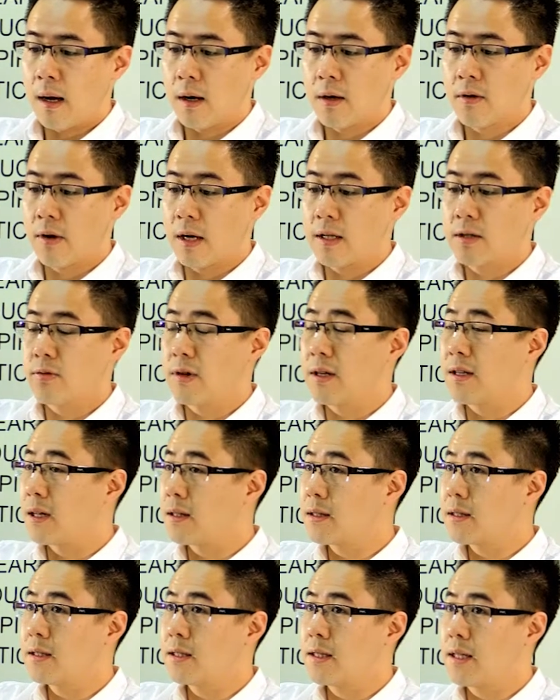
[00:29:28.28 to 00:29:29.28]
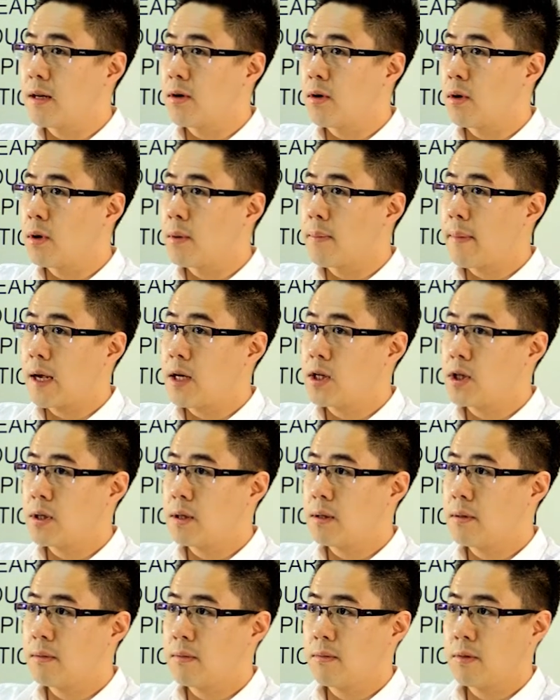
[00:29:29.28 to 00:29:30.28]
Creates redundancy and
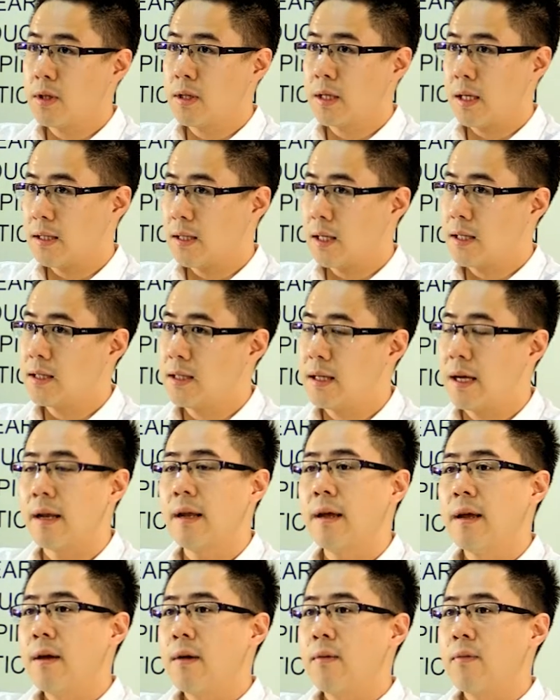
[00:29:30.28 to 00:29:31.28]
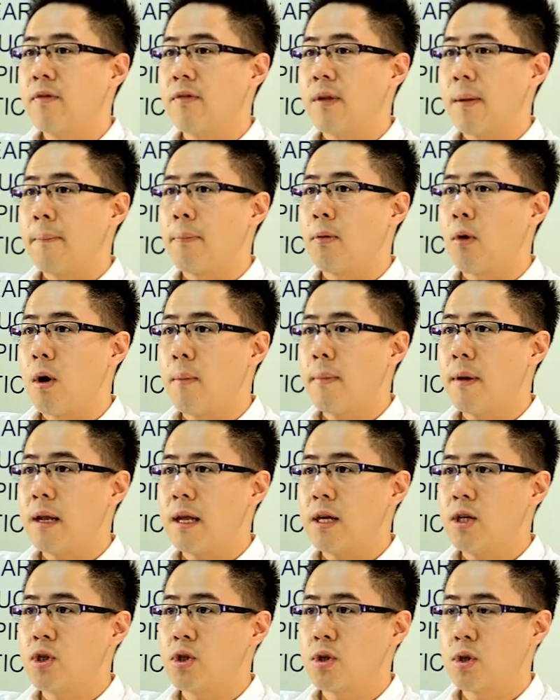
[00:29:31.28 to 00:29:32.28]
automation, which, as I said, with the employment
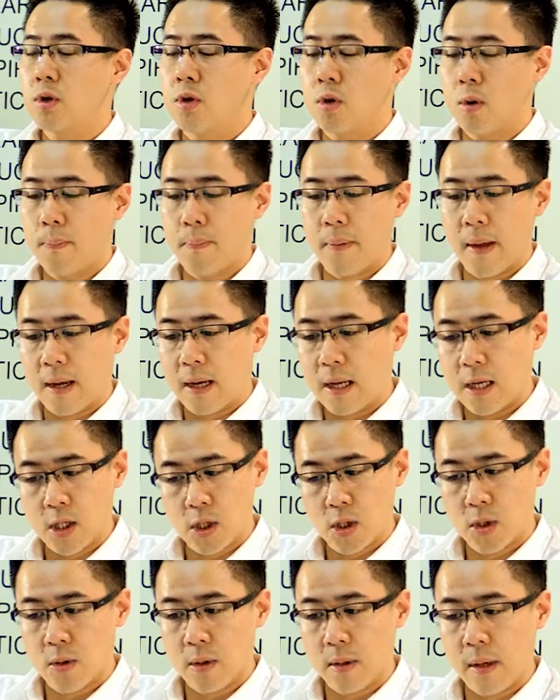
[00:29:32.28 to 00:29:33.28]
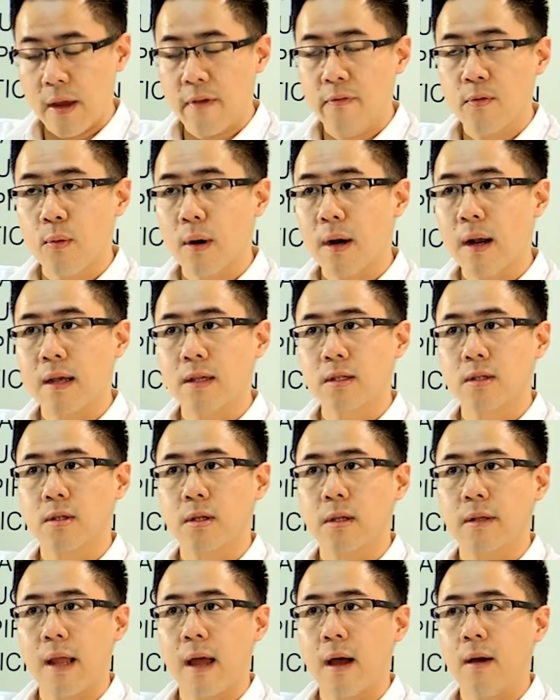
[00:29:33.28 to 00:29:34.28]
issue could be an issue. Everyone has
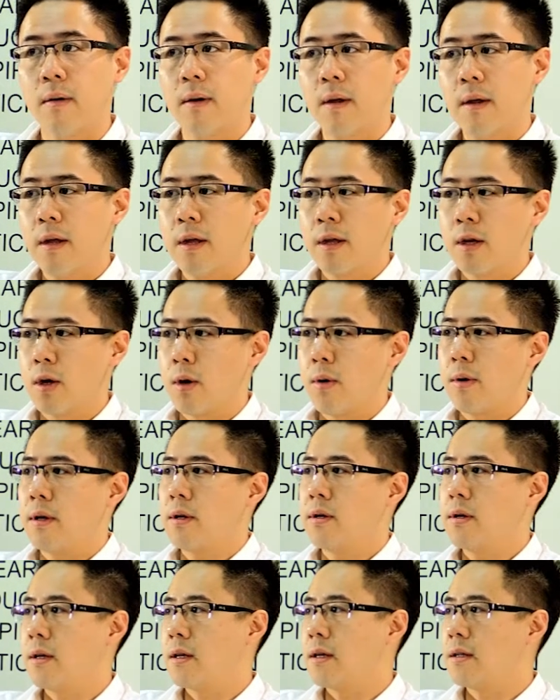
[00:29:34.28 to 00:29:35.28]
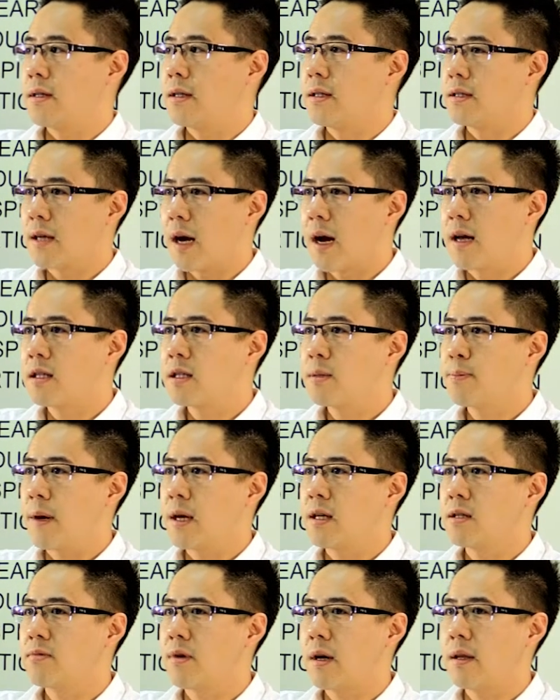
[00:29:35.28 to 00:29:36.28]
to now go into the design
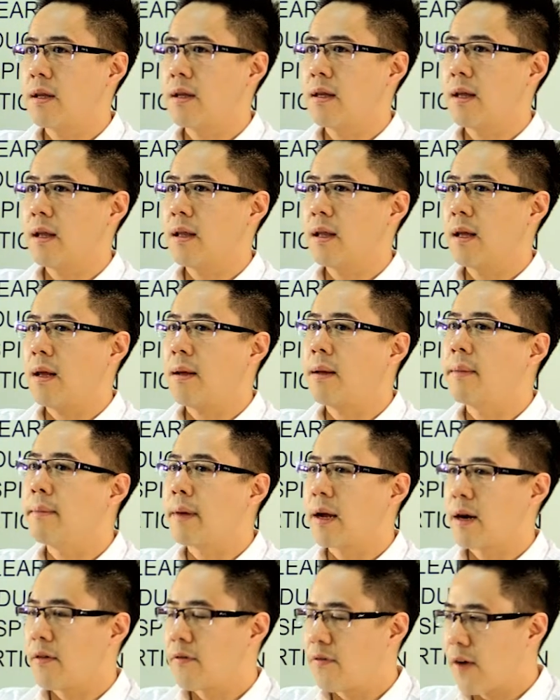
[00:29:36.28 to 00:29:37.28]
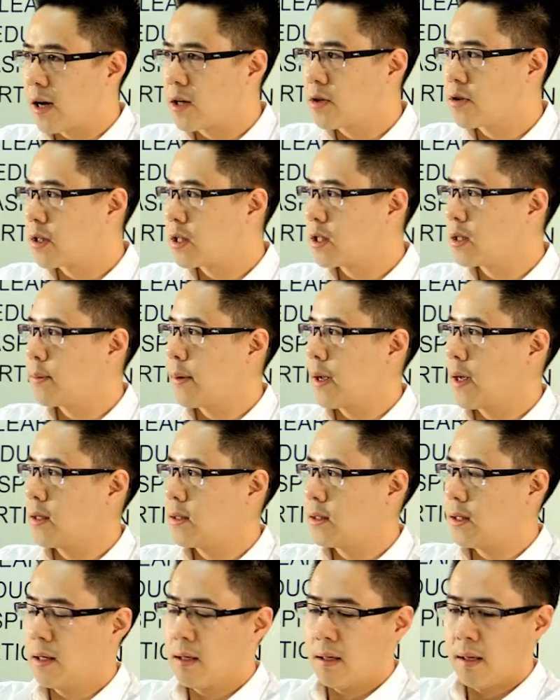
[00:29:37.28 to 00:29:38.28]
space rather than the manufacturing
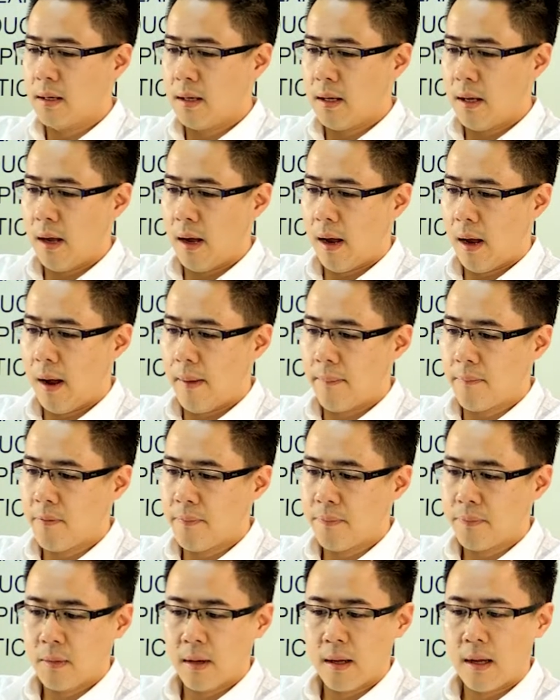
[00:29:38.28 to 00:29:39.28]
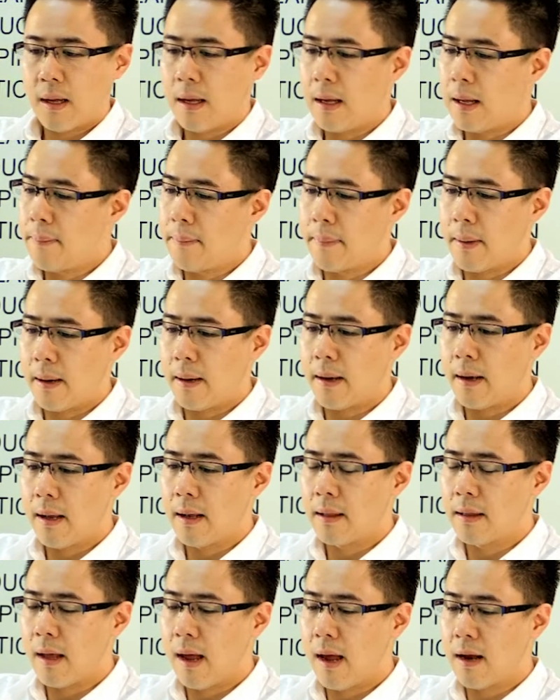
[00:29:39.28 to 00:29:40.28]
space. But
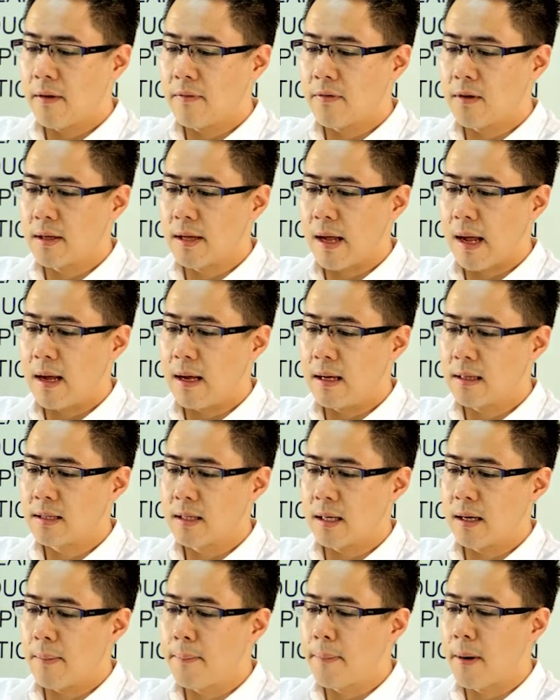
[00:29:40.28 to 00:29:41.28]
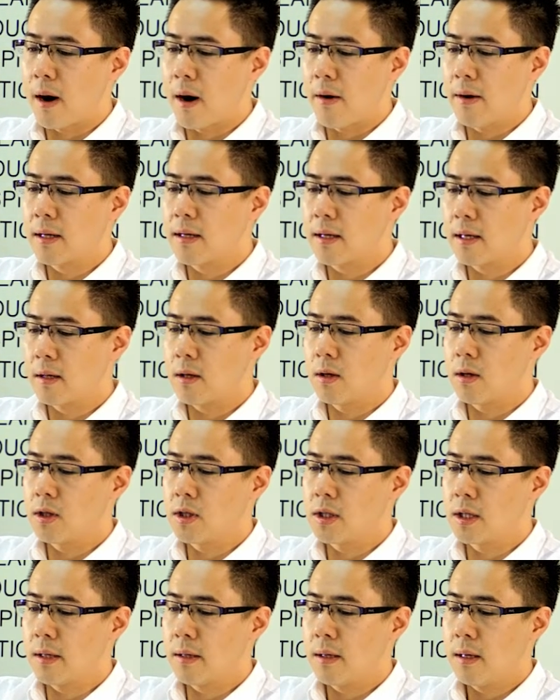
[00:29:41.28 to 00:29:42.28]
at the end of the day, it's an empowering
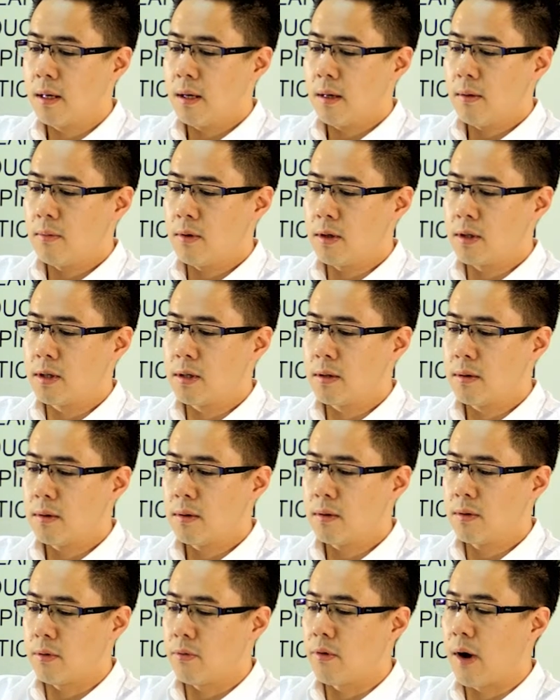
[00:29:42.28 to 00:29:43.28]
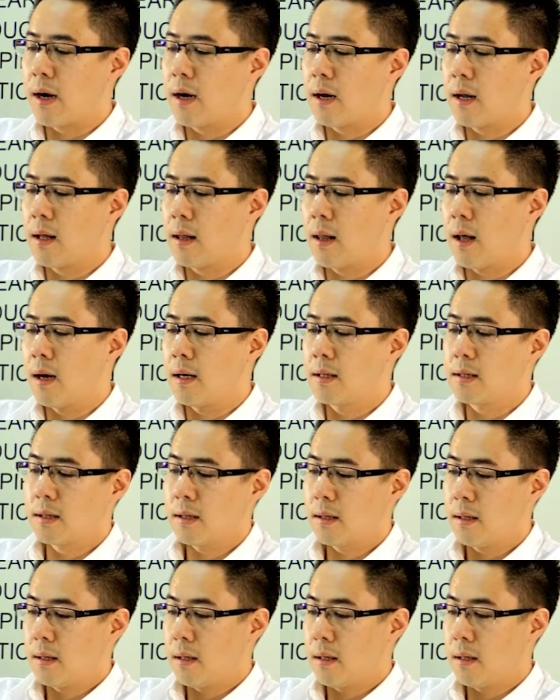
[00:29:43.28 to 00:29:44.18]
technology which could radicalize